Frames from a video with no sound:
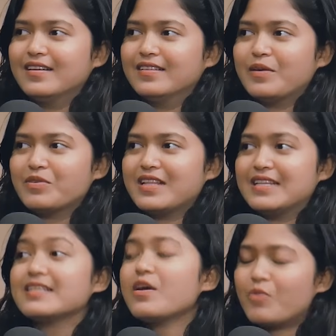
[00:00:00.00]
That was
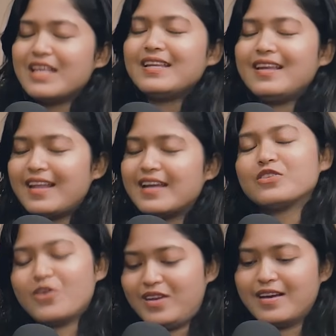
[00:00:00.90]
nice. What I really
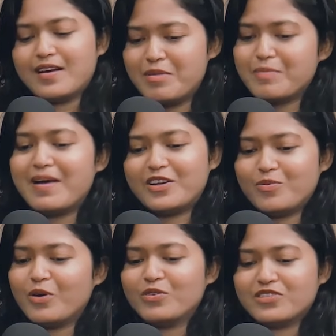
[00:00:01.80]
liked, coming
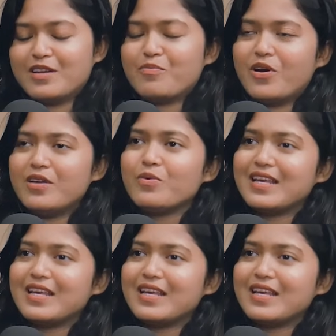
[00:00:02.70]
back to my original point,